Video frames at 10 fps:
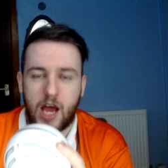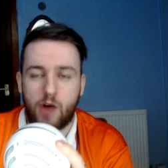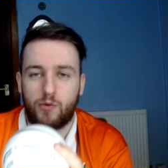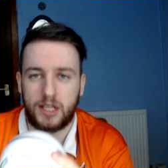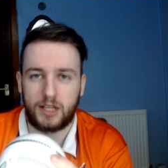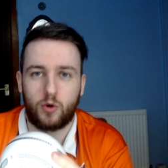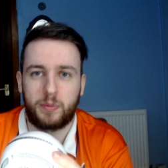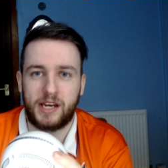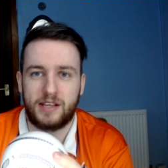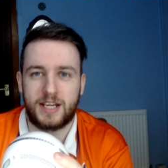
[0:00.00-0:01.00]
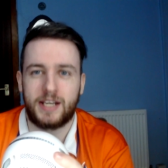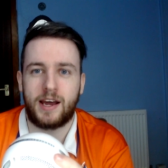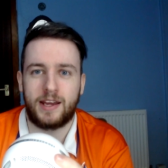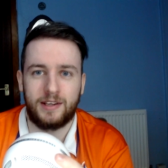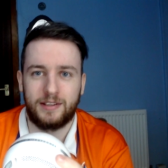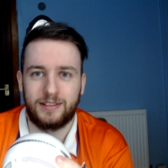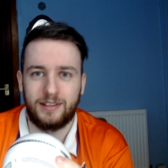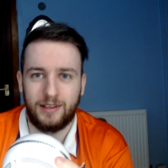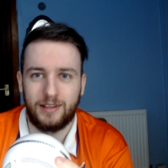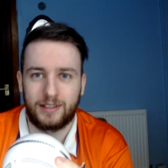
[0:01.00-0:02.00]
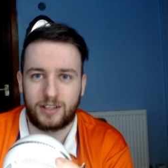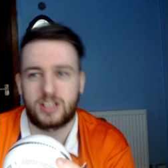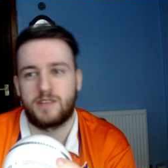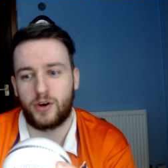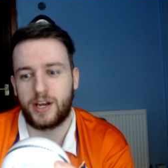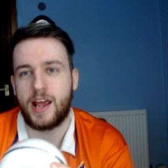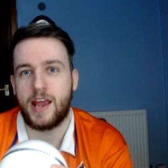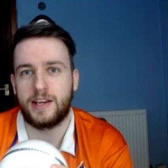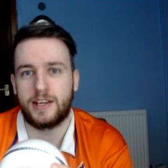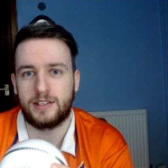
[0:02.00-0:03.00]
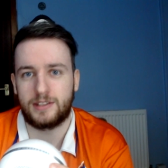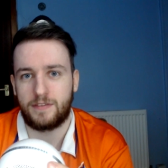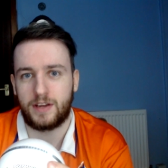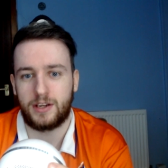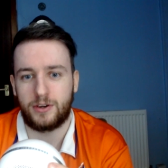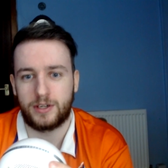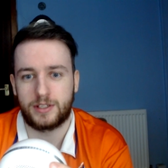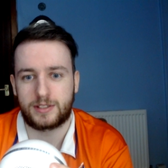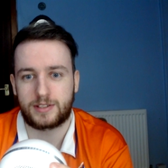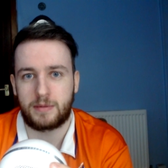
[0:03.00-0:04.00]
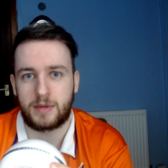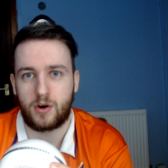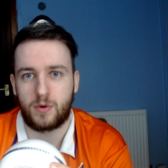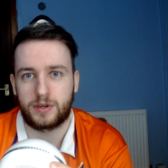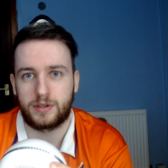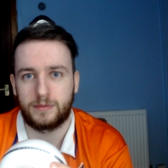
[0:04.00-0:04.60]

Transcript: I really hope he doesn't die, because I've already edited the video and it's going to be awkward.